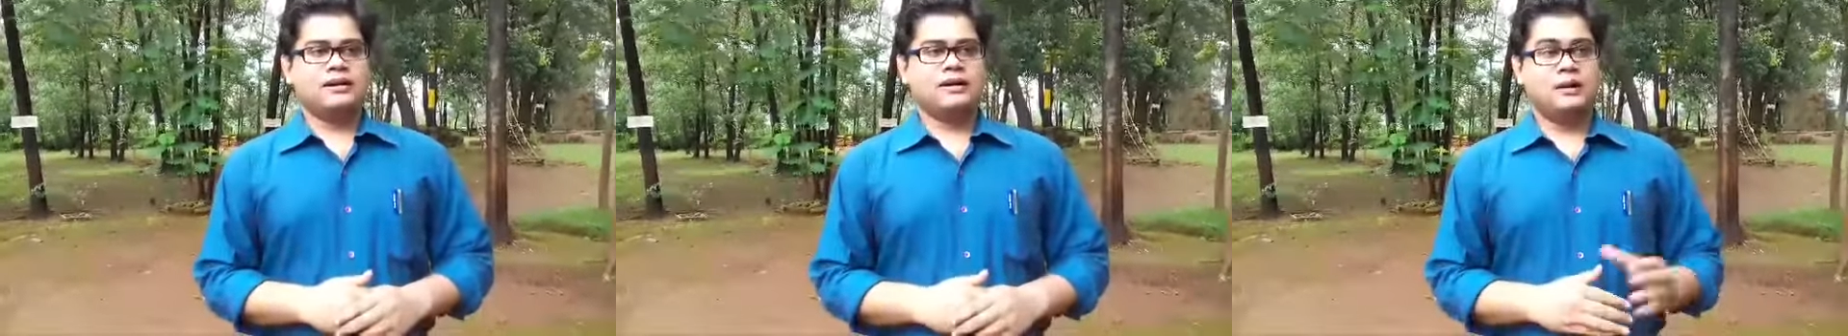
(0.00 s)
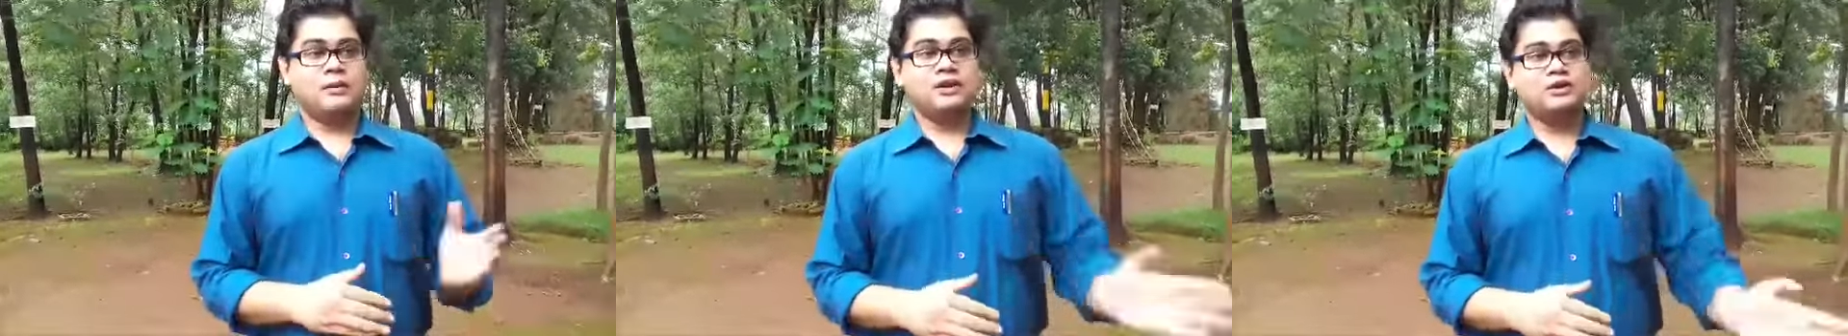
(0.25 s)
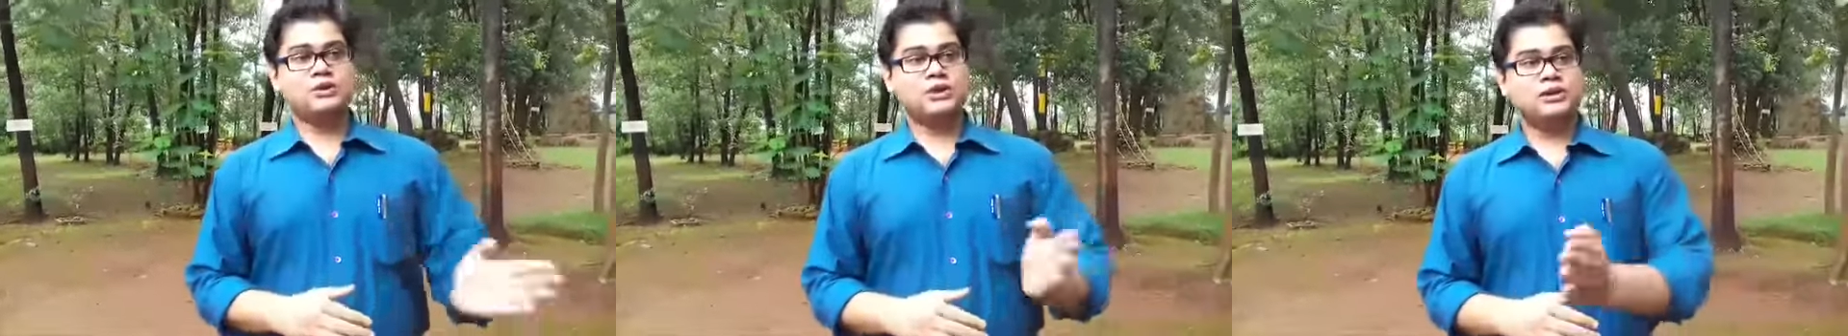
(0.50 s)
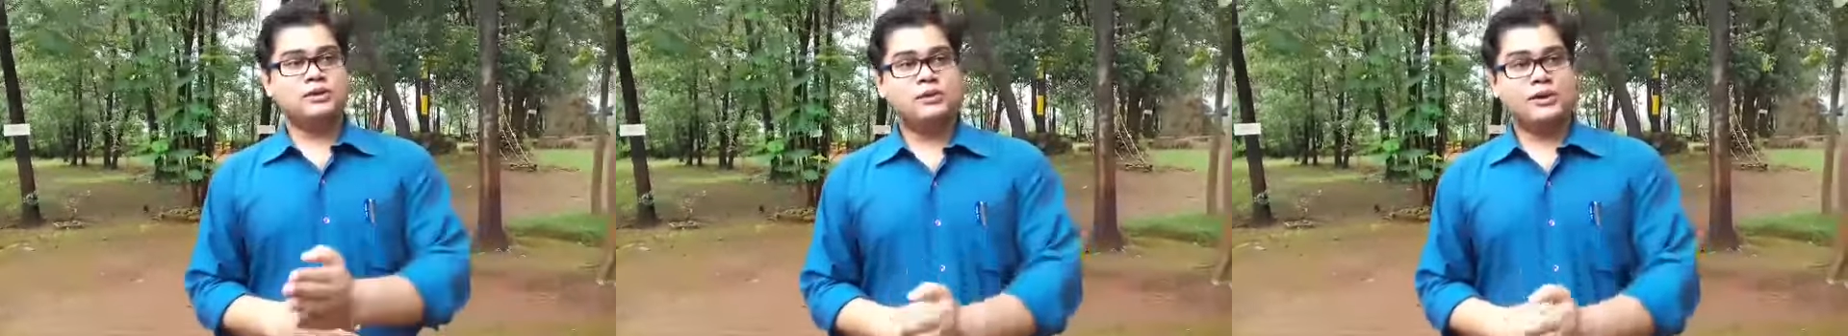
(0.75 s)
Coming to
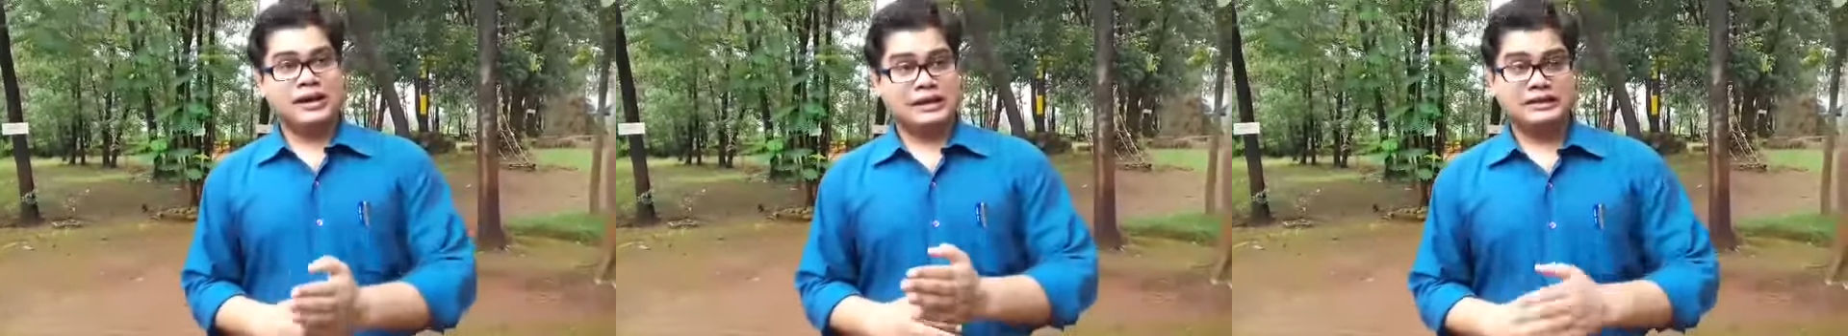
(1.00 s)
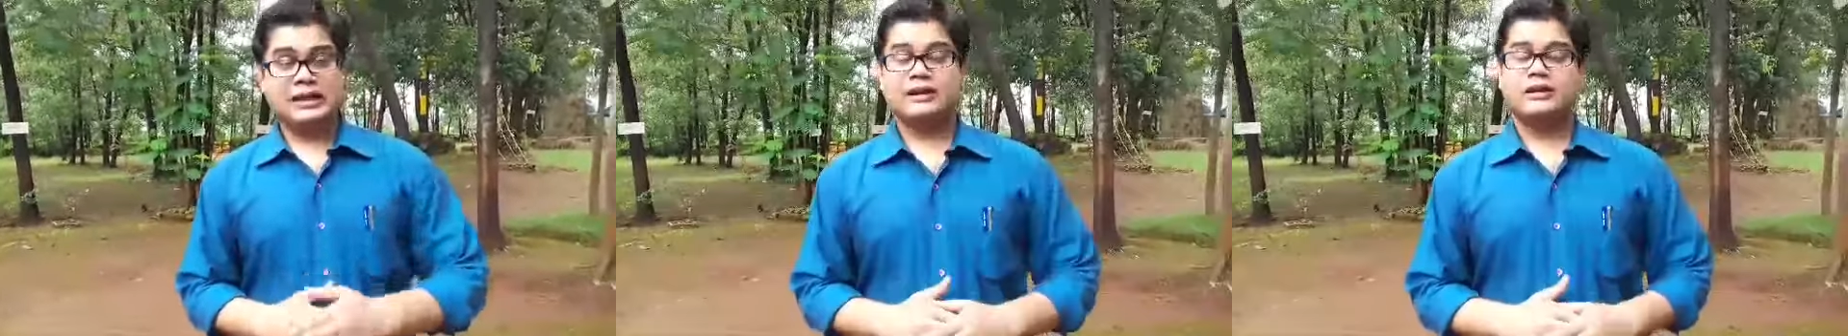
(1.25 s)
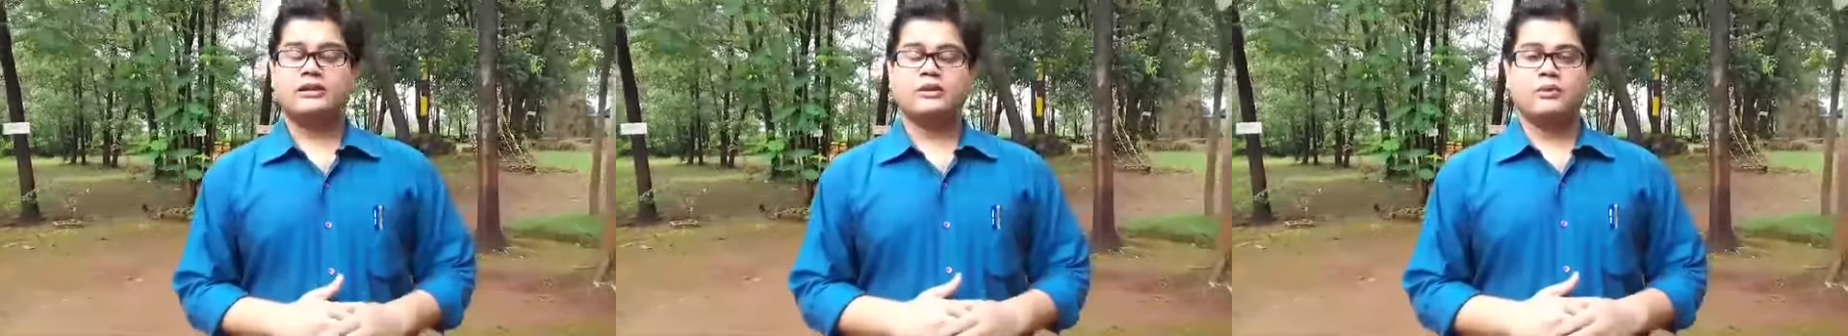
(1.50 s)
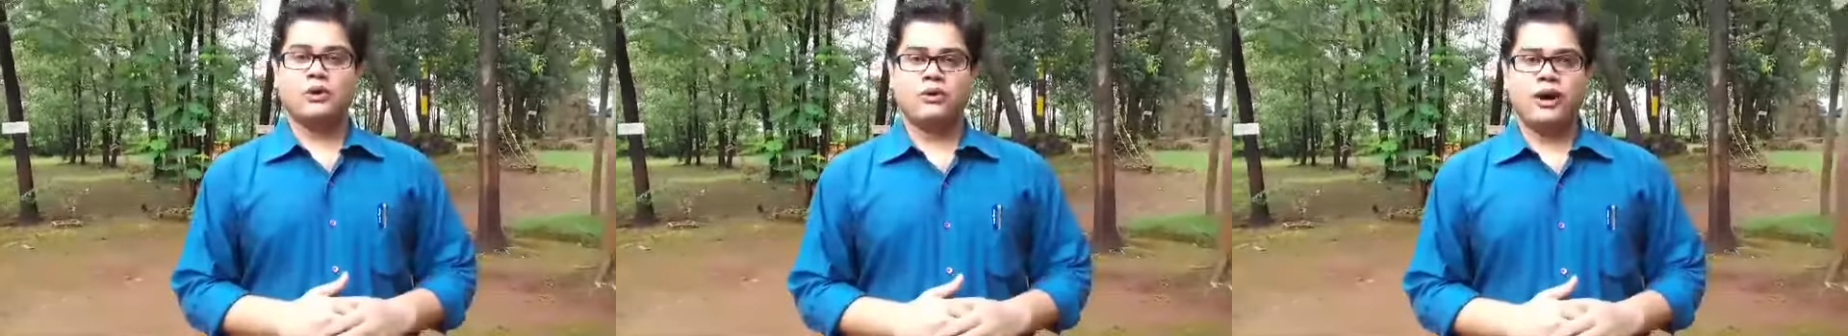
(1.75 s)
the exactly the
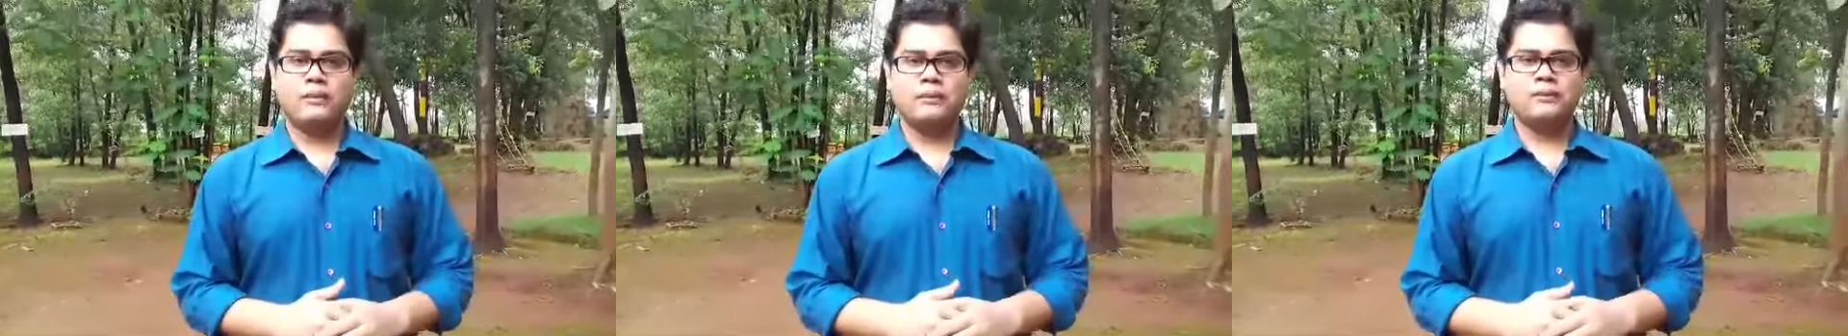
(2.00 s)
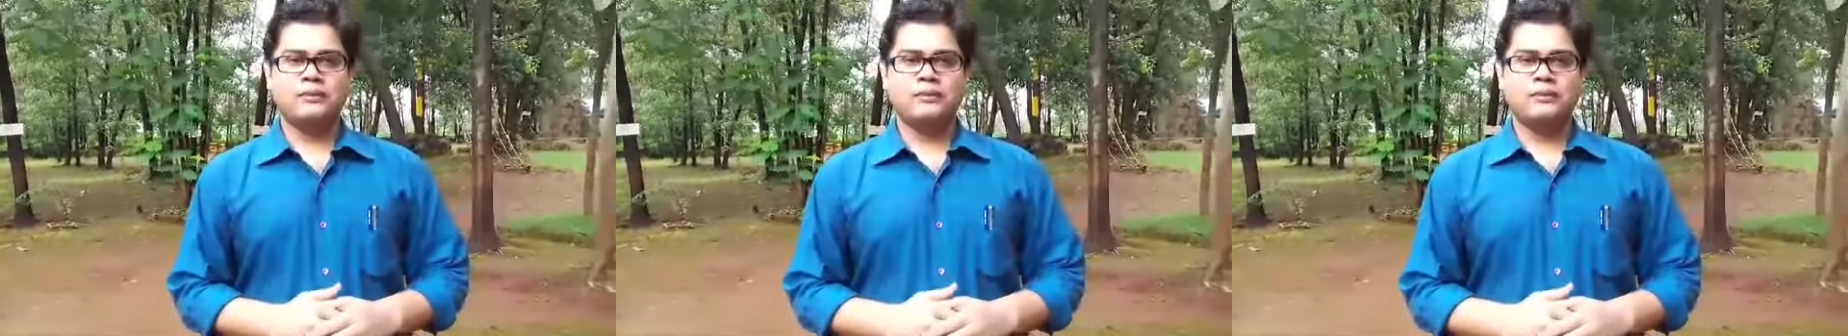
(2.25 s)
program,